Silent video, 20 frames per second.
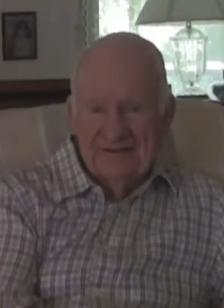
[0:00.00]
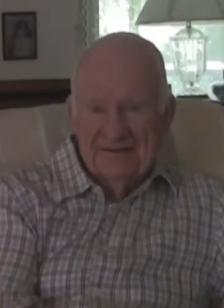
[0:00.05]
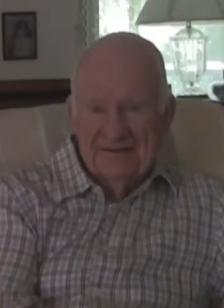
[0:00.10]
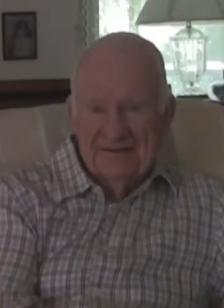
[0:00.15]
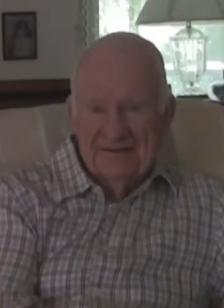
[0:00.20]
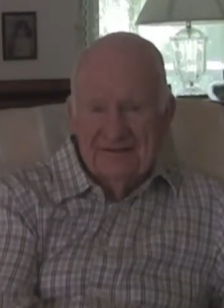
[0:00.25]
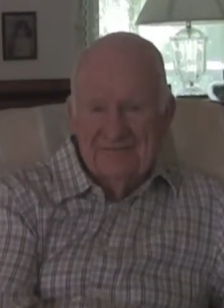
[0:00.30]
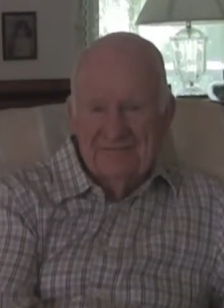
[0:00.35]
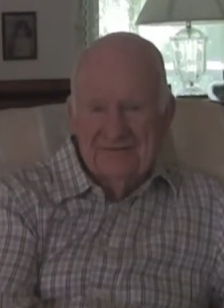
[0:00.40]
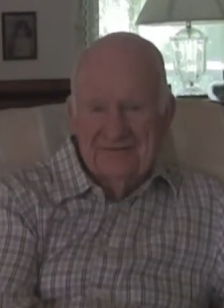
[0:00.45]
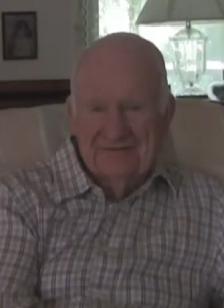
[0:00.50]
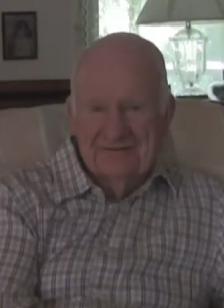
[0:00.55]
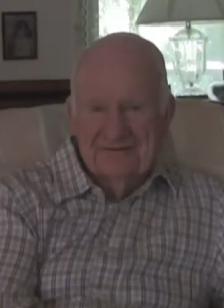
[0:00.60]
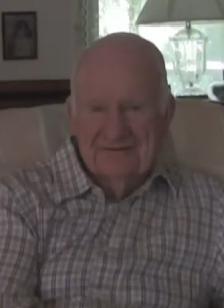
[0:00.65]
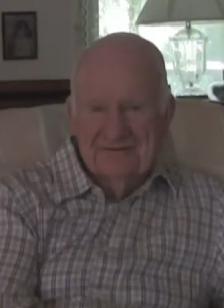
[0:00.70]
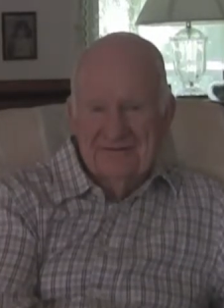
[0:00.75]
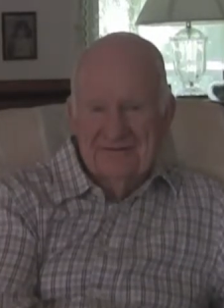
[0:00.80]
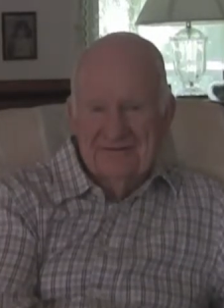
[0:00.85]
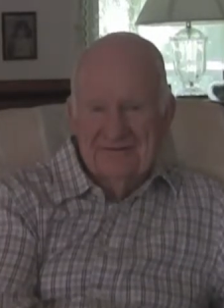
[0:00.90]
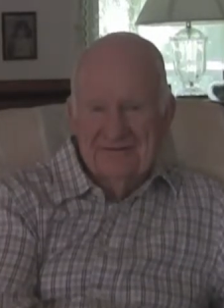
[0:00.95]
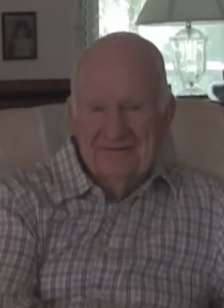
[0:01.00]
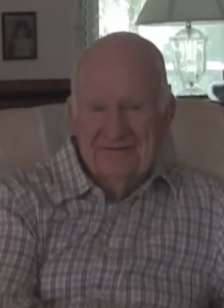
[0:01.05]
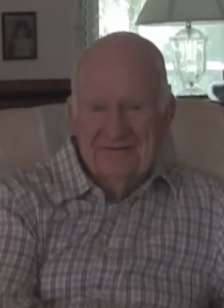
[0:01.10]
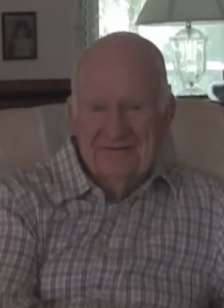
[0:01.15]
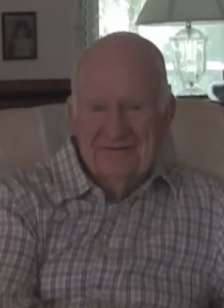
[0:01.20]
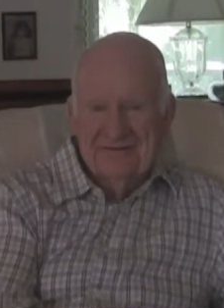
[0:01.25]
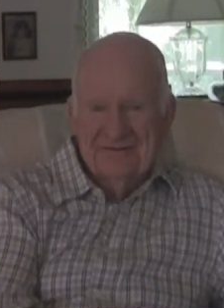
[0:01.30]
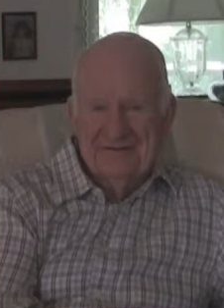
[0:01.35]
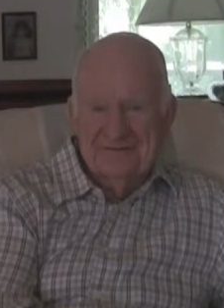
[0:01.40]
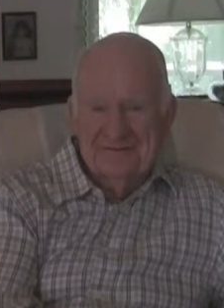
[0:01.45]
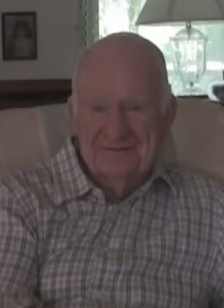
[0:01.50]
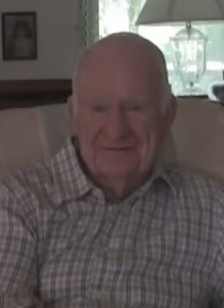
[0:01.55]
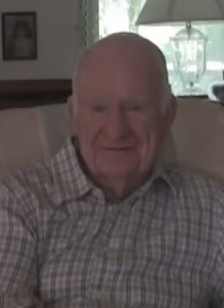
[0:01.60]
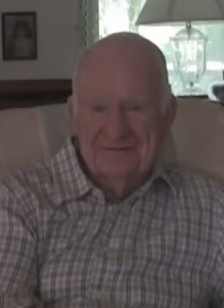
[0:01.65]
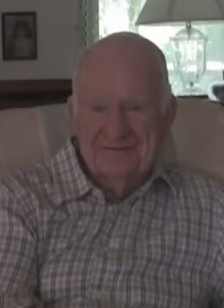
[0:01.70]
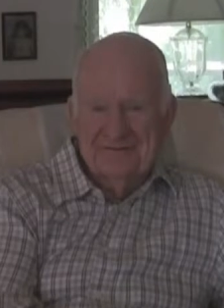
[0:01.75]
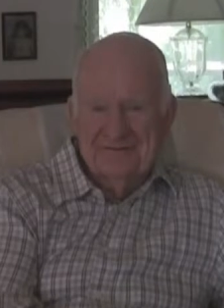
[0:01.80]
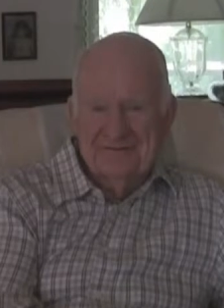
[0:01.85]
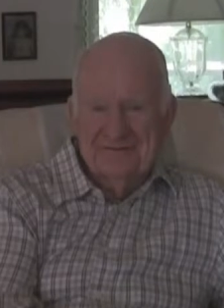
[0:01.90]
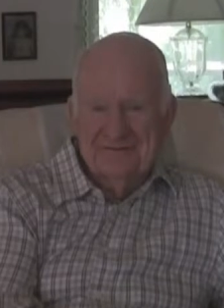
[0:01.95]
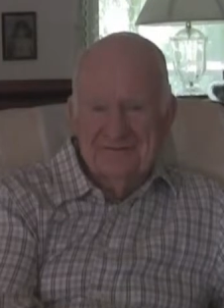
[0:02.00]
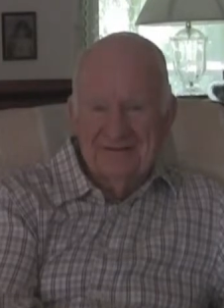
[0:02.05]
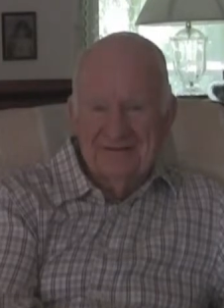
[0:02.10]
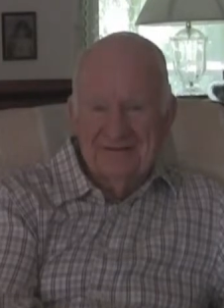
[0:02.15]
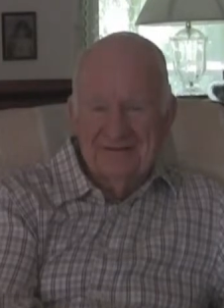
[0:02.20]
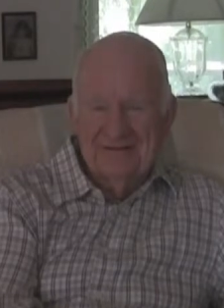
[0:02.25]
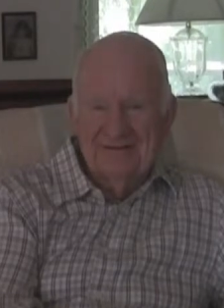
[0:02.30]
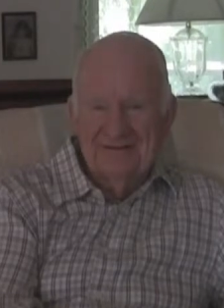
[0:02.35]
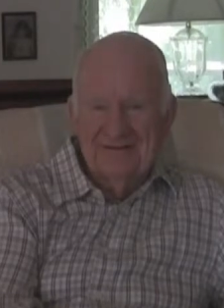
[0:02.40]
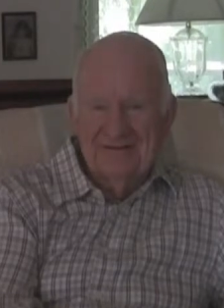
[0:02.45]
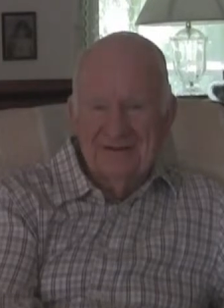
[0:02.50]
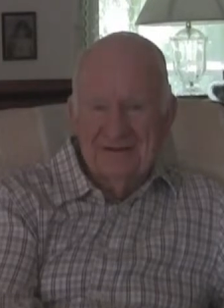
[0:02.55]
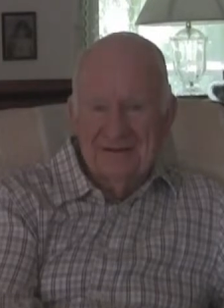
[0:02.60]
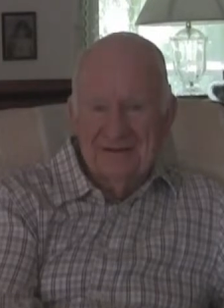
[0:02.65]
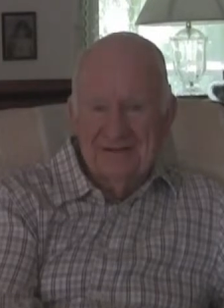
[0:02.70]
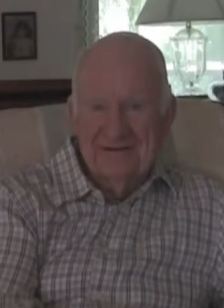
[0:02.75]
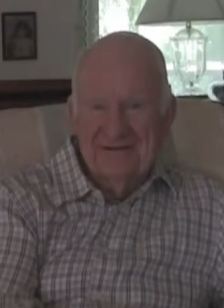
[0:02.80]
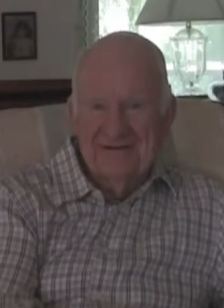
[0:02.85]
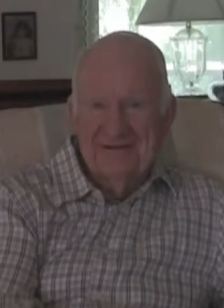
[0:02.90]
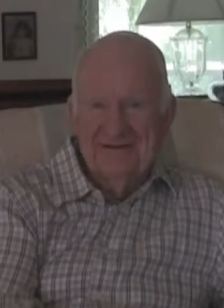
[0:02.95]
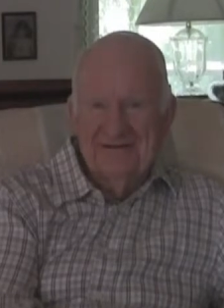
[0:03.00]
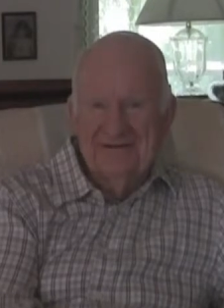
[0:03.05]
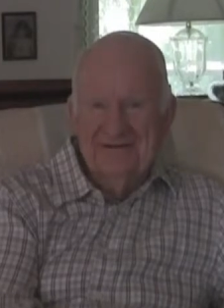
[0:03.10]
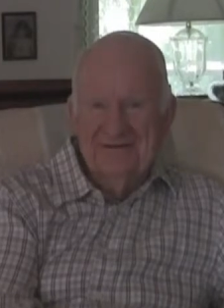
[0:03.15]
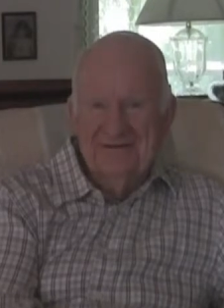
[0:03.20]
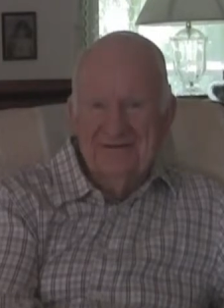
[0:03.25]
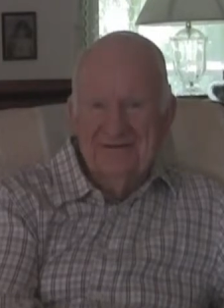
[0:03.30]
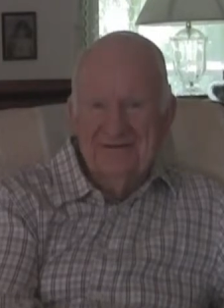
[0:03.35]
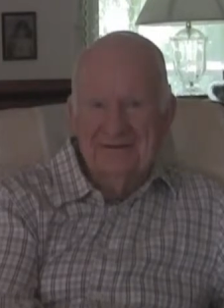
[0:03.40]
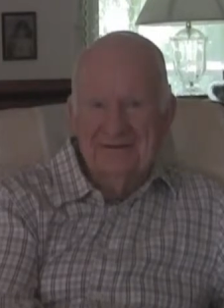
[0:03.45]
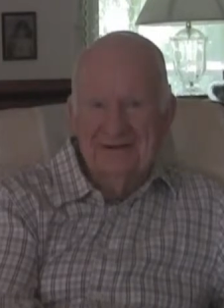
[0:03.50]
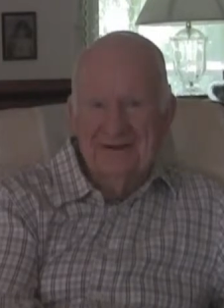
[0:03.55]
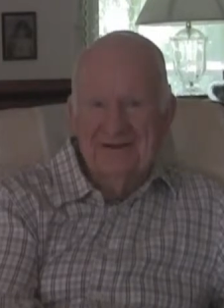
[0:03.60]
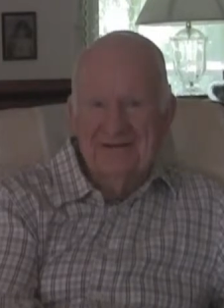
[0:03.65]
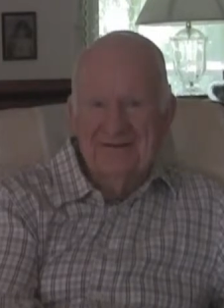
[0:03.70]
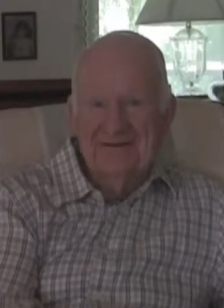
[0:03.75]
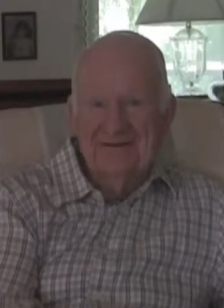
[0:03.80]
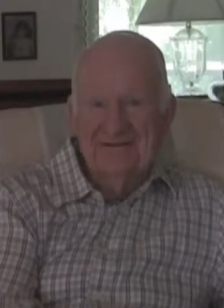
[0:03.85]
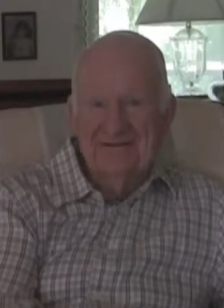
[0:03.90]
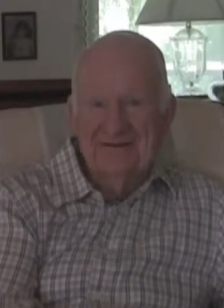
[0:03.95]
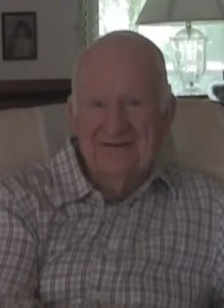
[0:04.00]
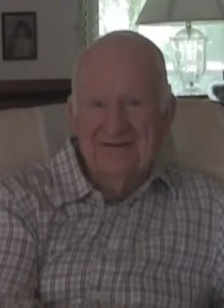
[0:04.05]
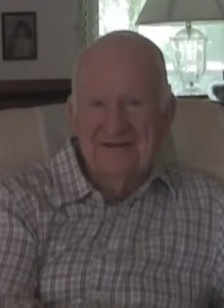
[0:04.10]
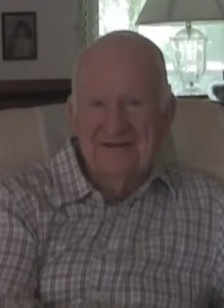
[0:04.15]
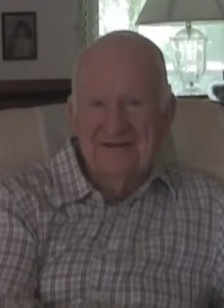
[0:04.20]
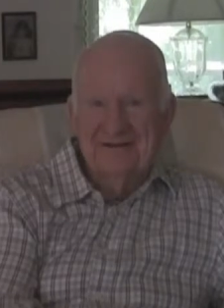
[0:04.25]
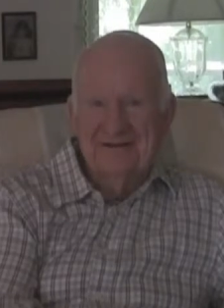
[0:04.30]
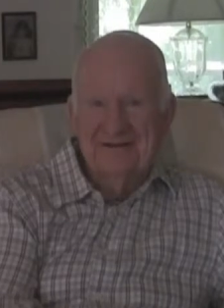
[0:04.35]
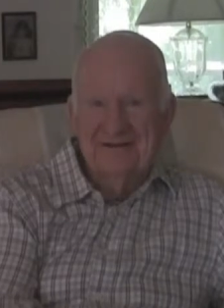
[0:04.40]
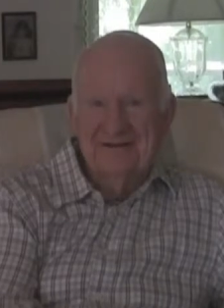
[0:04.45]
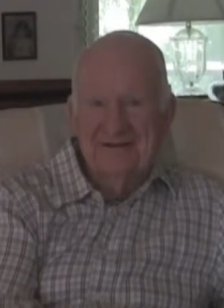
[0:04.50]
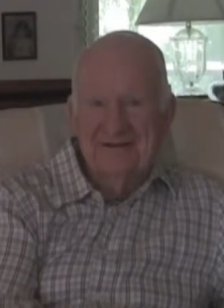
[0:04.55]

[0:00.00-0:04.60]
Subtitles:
And I went to a little country school called Rocky Hill till the 8th grade.